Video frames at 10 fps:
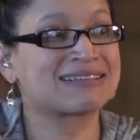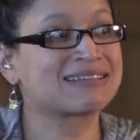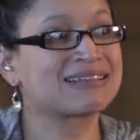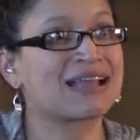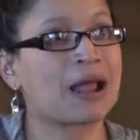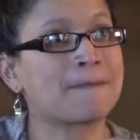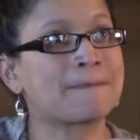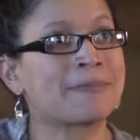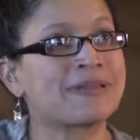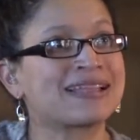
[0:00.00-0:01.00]
So
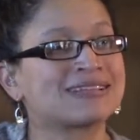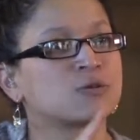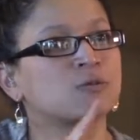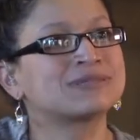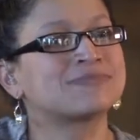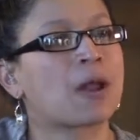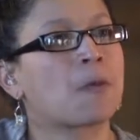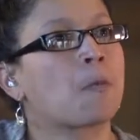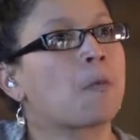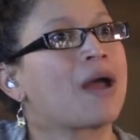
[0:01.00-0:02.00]
what a deaf individual
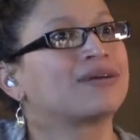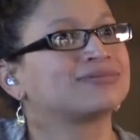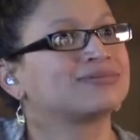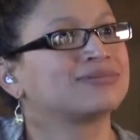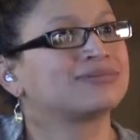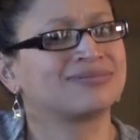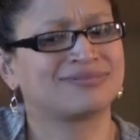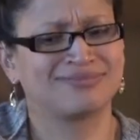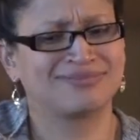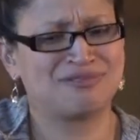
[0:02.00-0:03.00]
writes
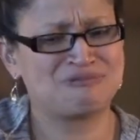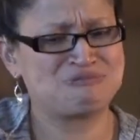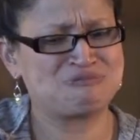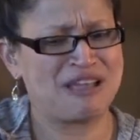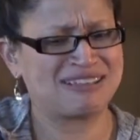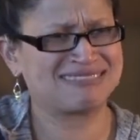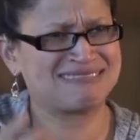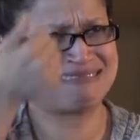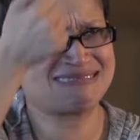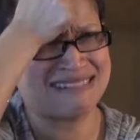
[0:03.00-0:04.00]
and
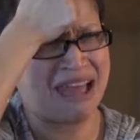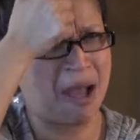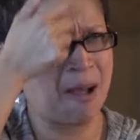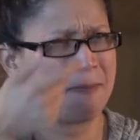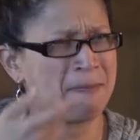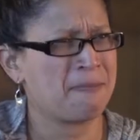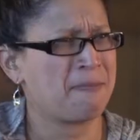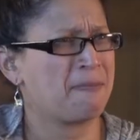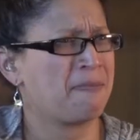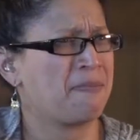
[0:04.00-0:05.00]
may not be clear
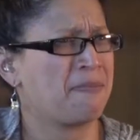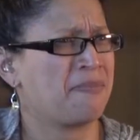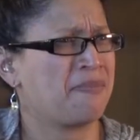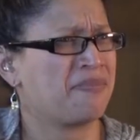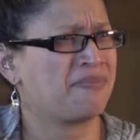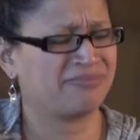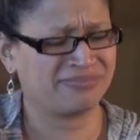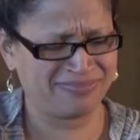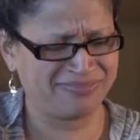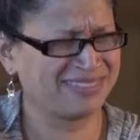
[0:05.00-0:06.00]
to a
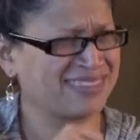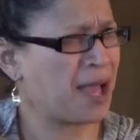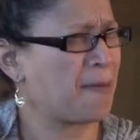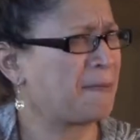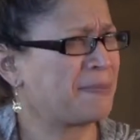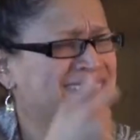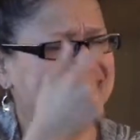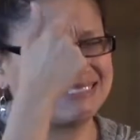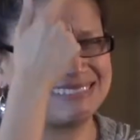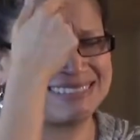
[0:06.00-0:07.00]
law enforcement
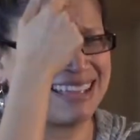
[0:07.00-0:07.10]
officer